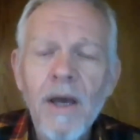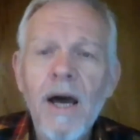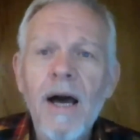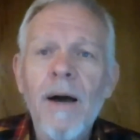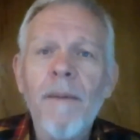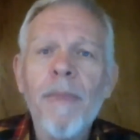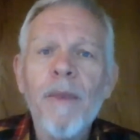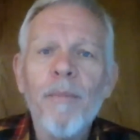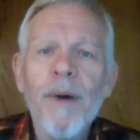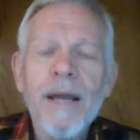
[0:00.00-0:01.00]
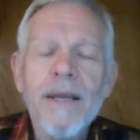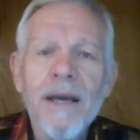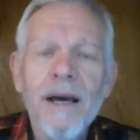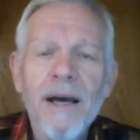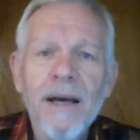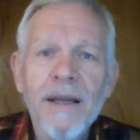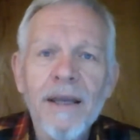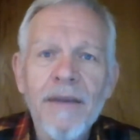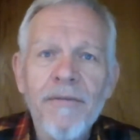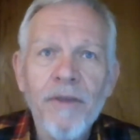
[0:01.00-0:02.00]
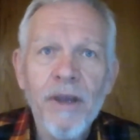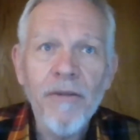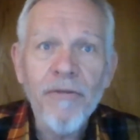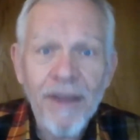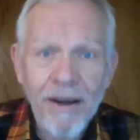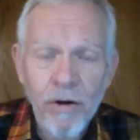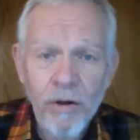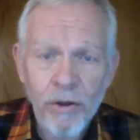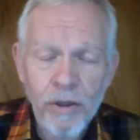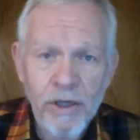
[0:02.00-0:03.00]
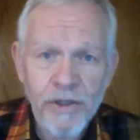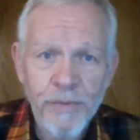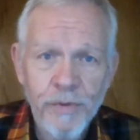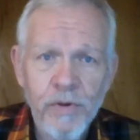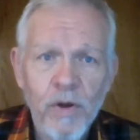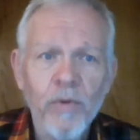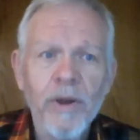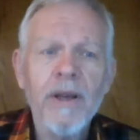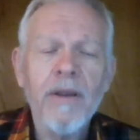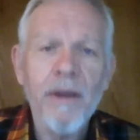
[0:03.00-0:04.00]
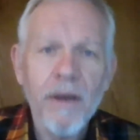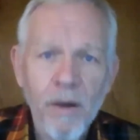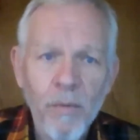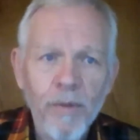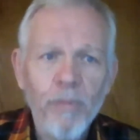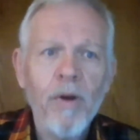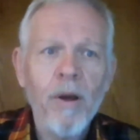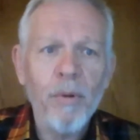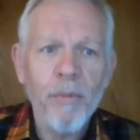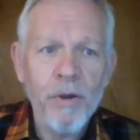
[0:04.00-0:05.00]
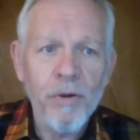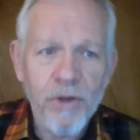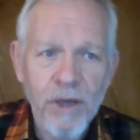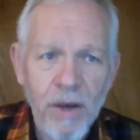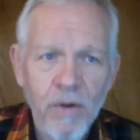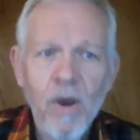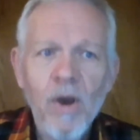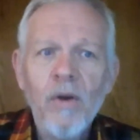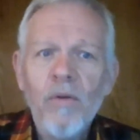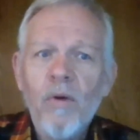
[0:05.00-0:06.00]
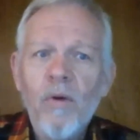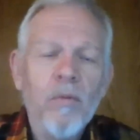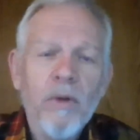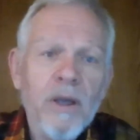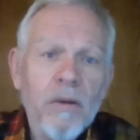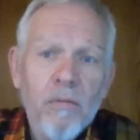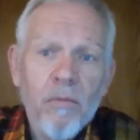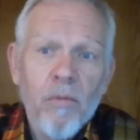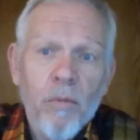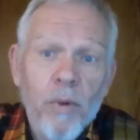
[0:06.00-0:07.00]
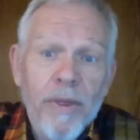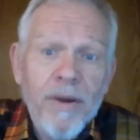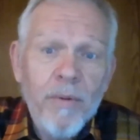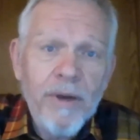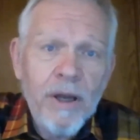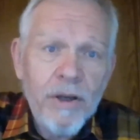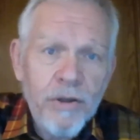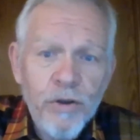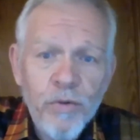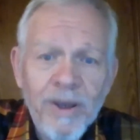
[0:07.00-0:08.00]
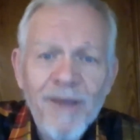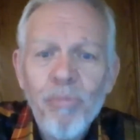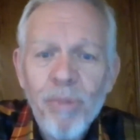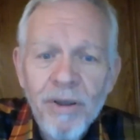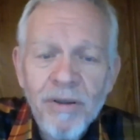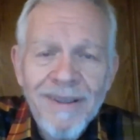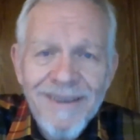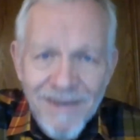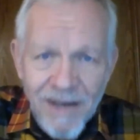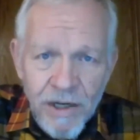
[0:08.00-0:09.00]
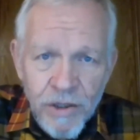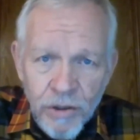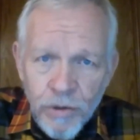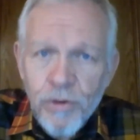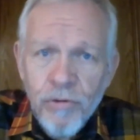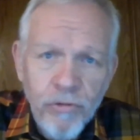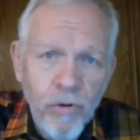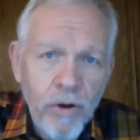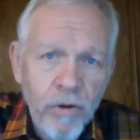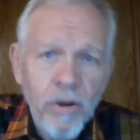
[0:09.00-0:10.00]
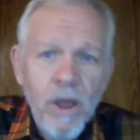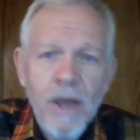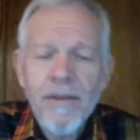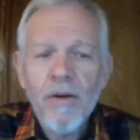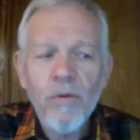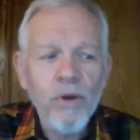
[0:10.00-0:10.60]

But if they are your customers already and they come with a problem and you say, well, we think we've got a solution, we can build and design a solution for you, then